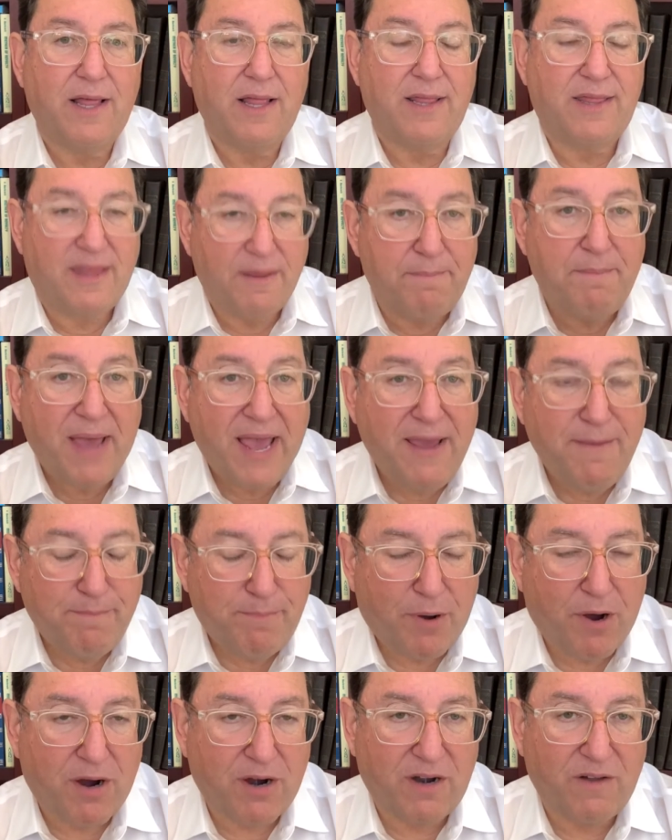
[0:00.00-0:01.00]
the main
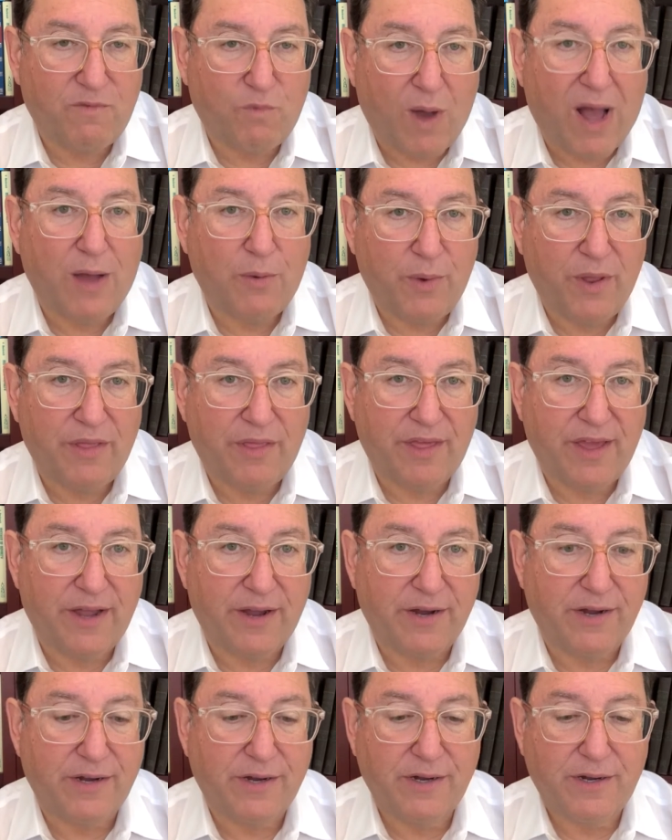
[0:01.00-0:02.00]
part of why we're
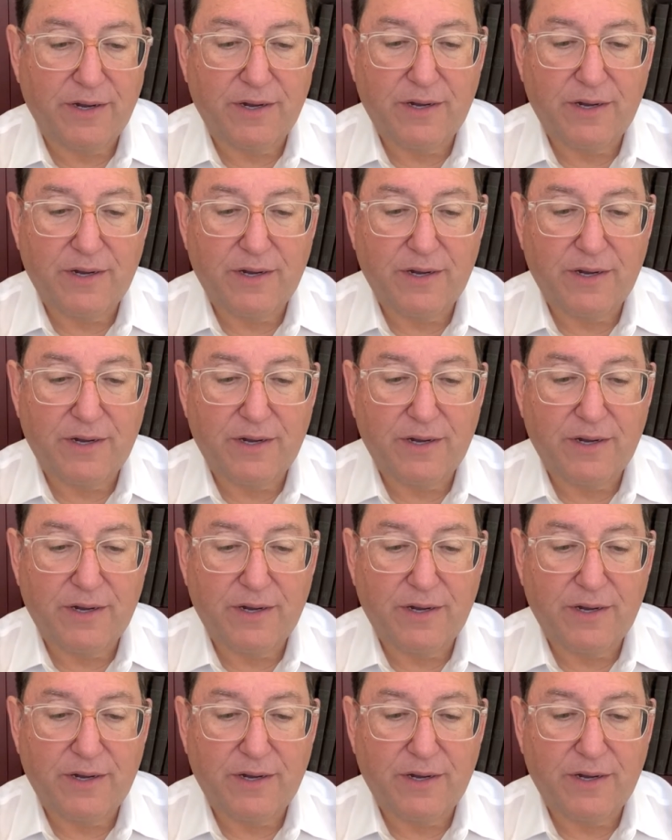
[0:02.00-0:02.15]
there.